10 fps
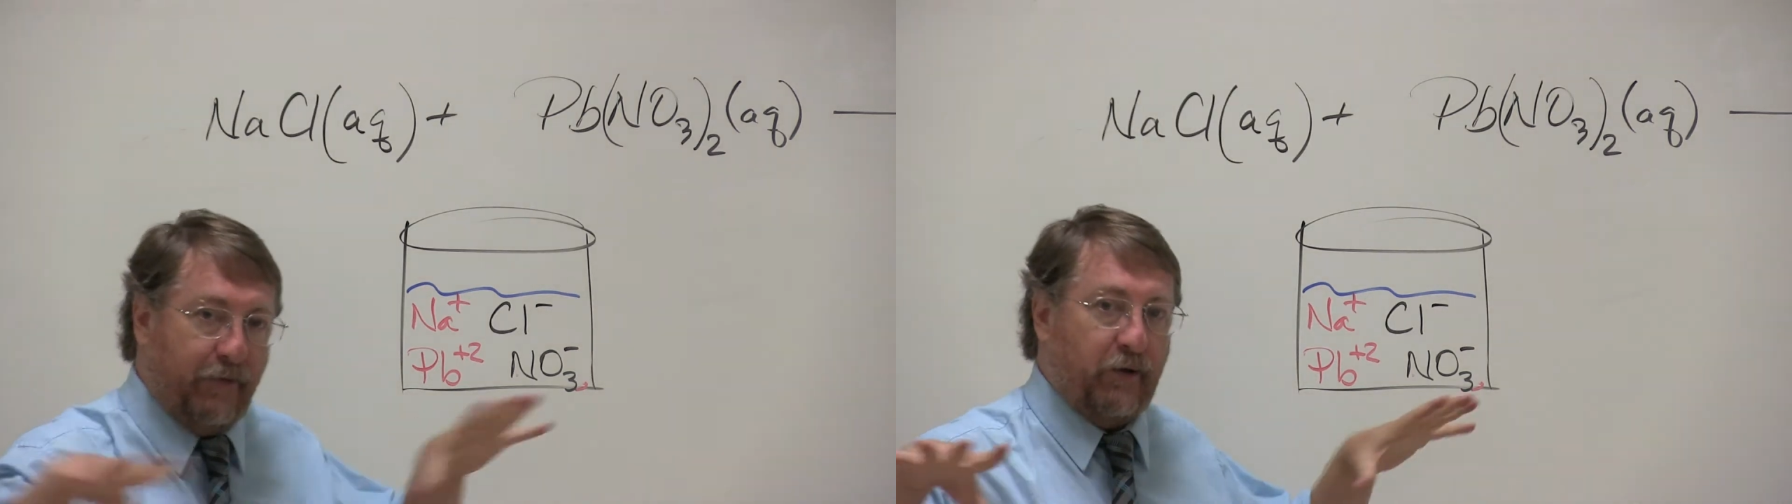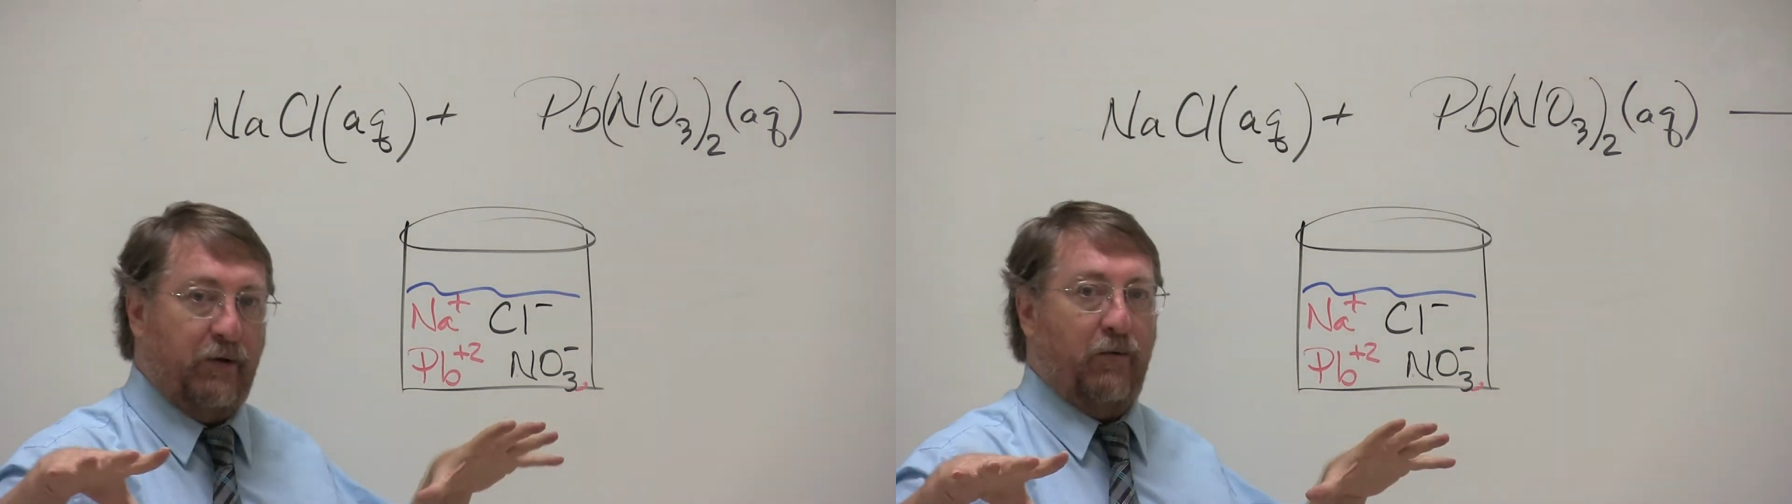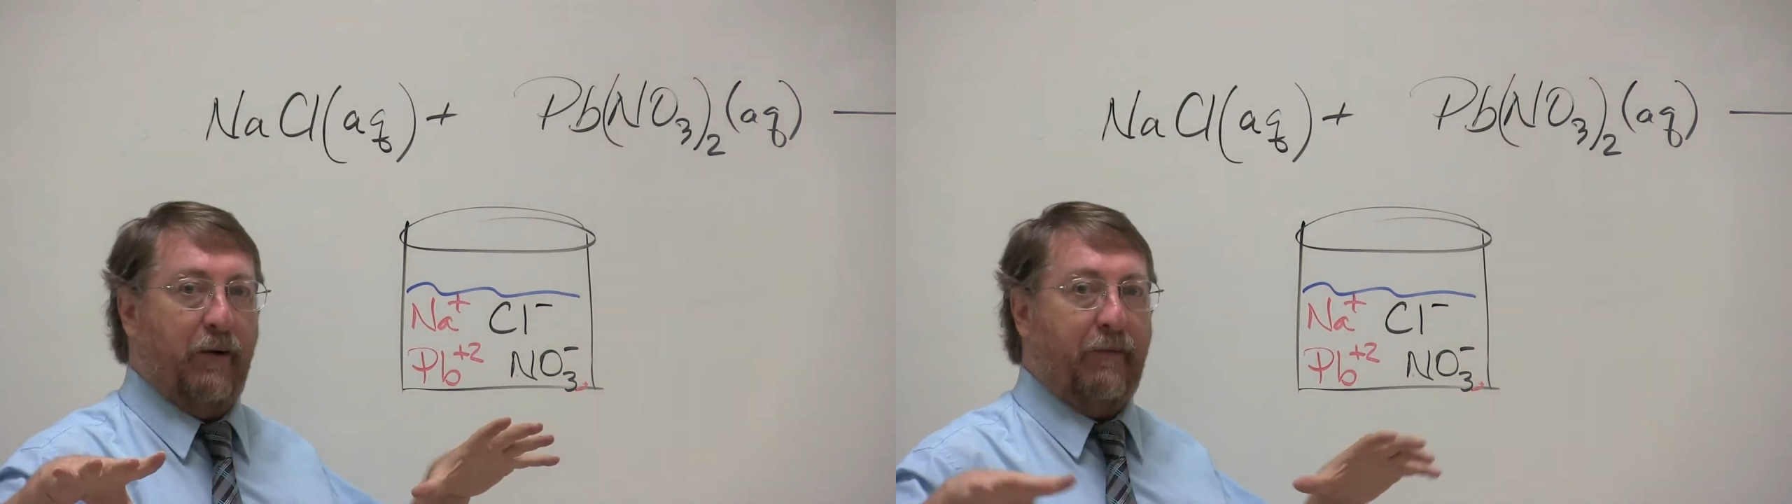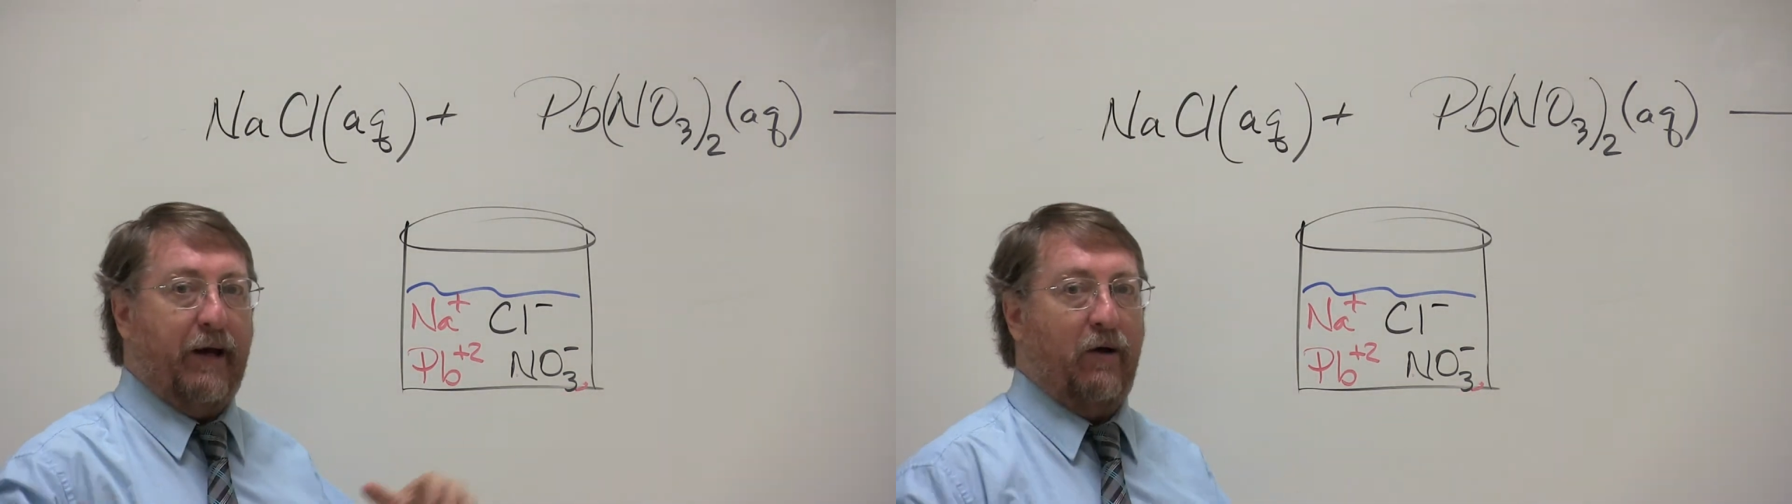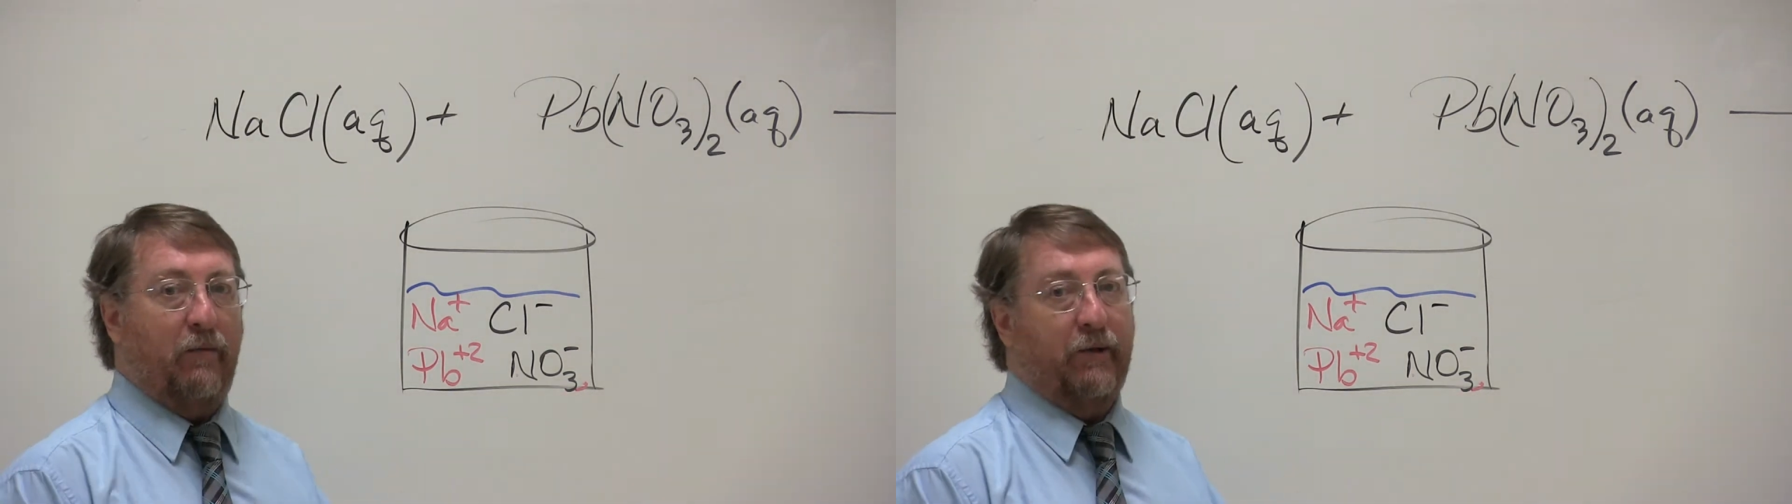they're going to
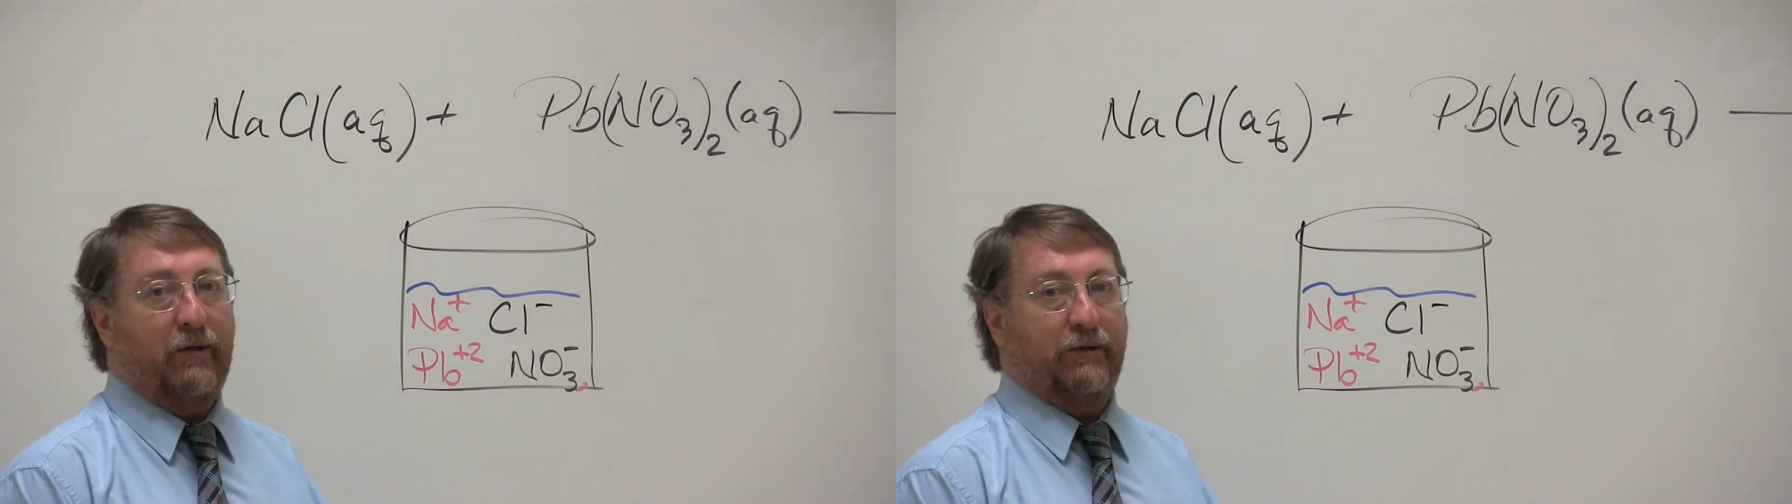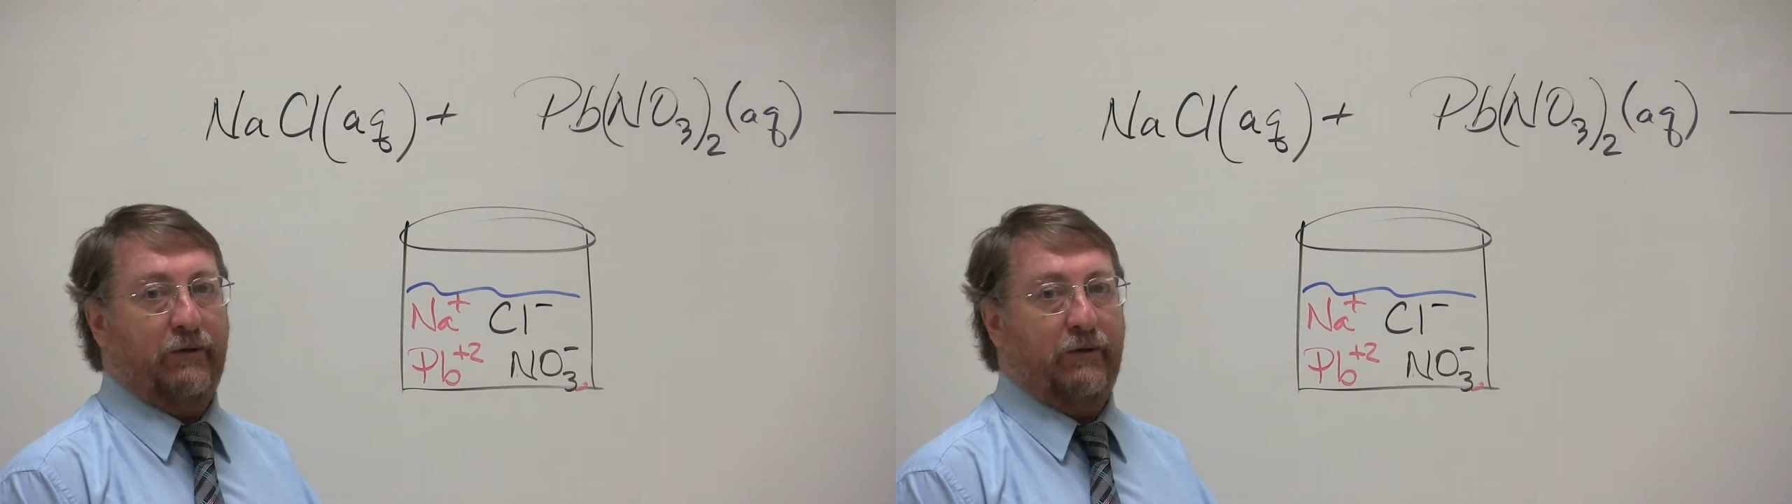repel because